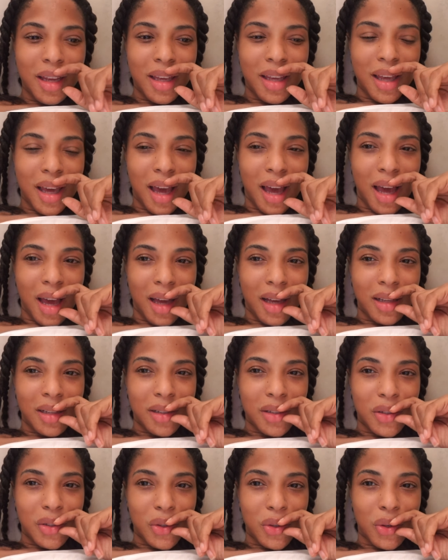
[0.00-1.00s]
Yeah,
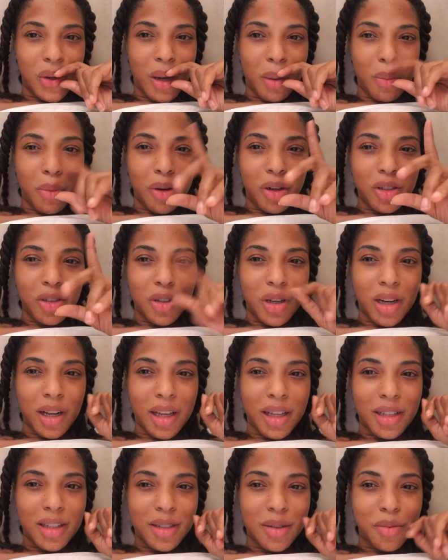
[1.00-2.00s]
so I'm going to try to
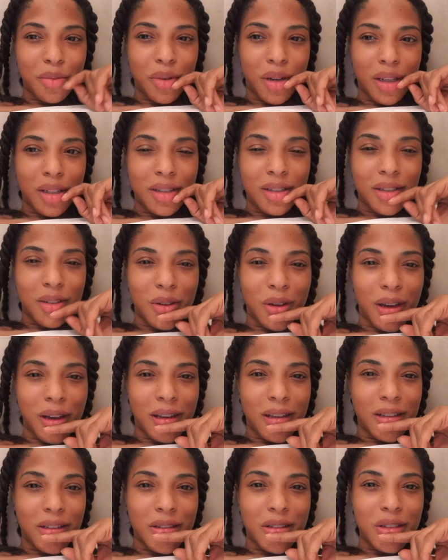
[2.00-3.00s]
get some rest, you
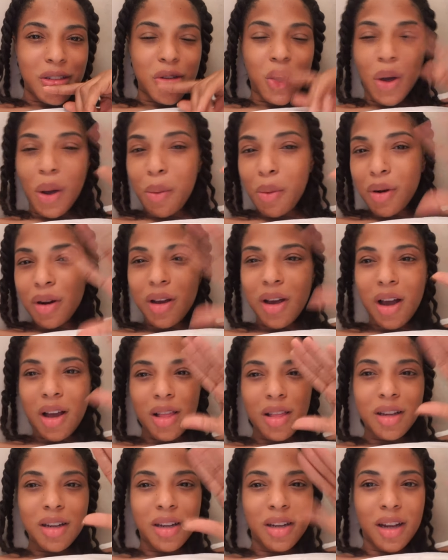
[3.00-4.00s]
guys. So I want to
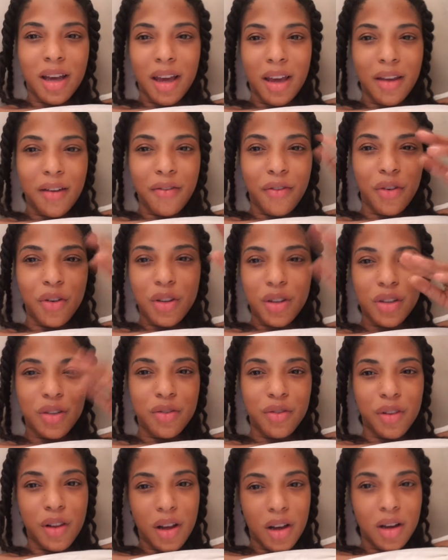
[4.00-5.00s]
call it a night for this
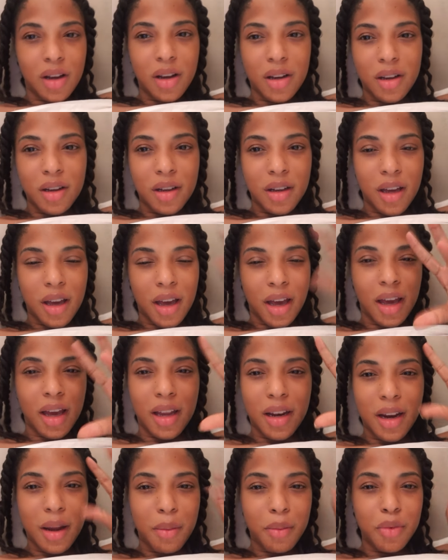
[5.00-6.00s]
vlog.
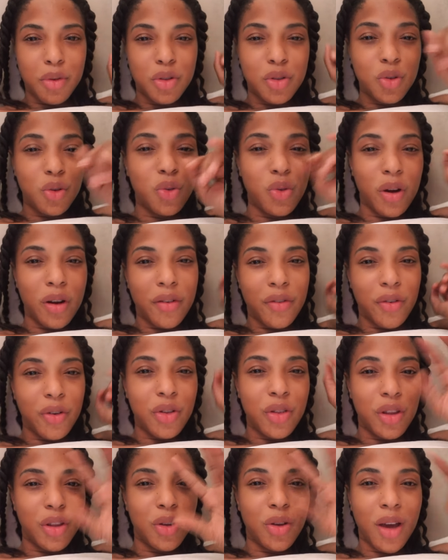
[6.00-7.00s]
And I'm so
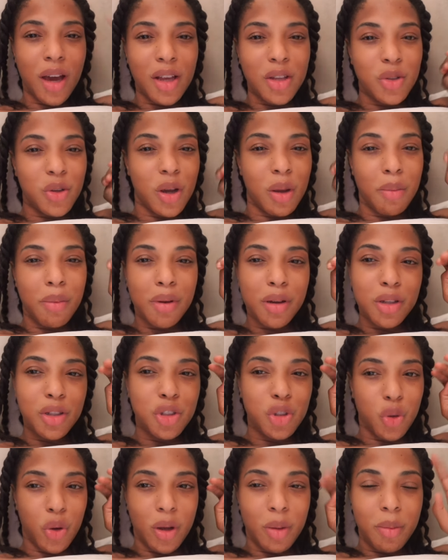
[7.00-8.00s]
grateful that you guys are able to
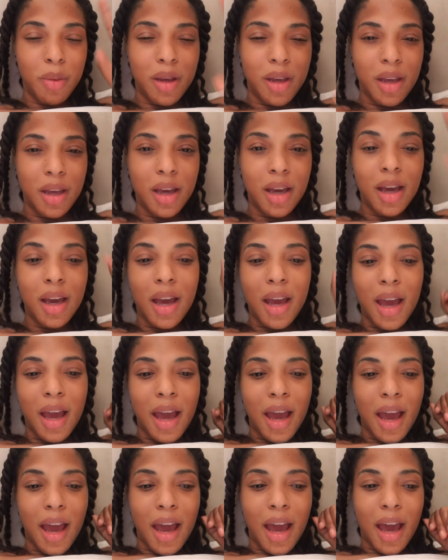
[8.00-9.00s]
join me.
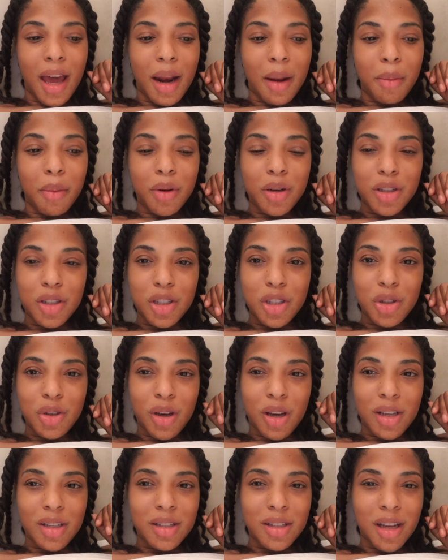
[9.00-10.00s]
And I want to see you
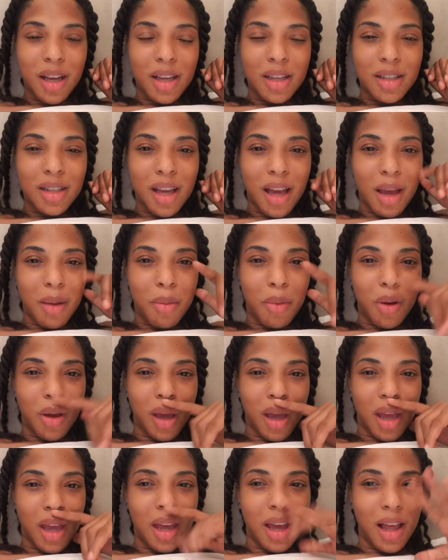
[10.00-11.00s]
guys next time,
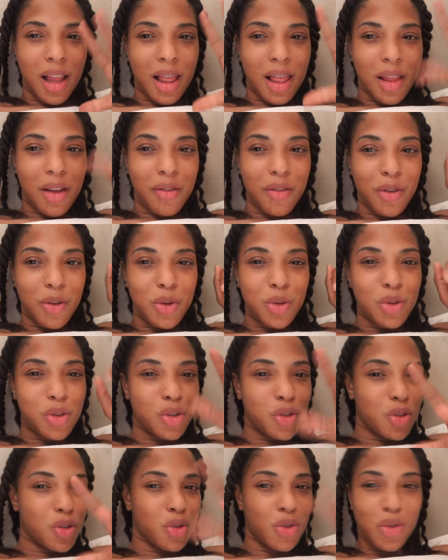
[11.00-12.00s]
okay? I love you
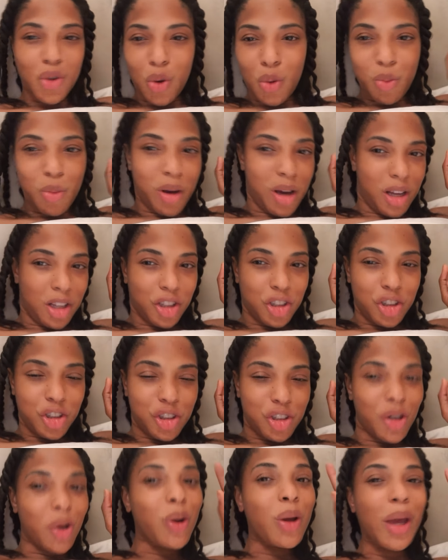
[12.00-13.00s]
so
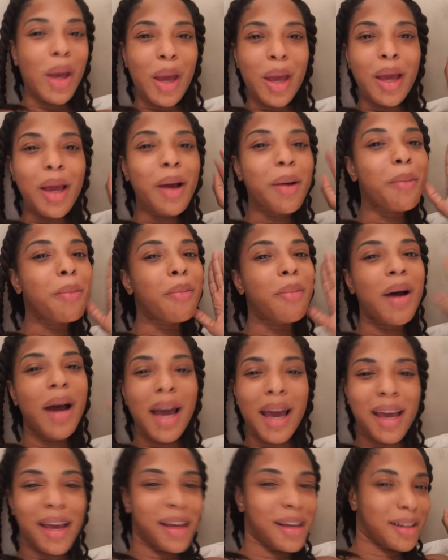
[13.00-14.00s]
much. Okay,
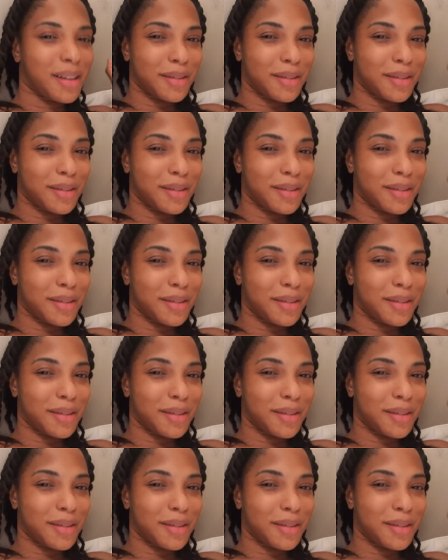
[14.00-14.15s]
bye.